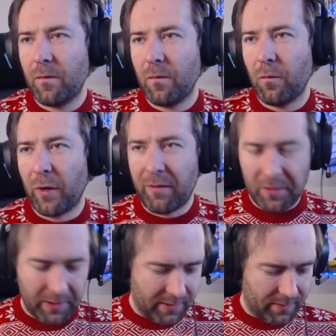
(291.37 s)
whatever
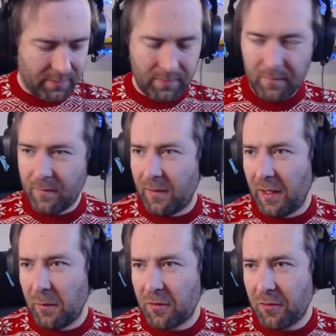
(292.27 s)
this
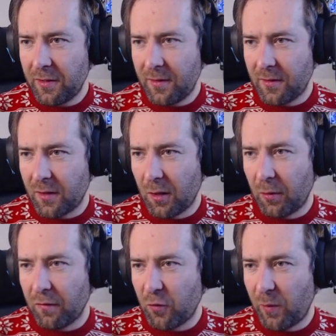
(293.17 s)
delimiter is. It's a
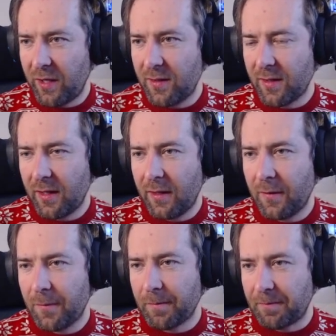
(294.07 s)
couple of spaces, I guess.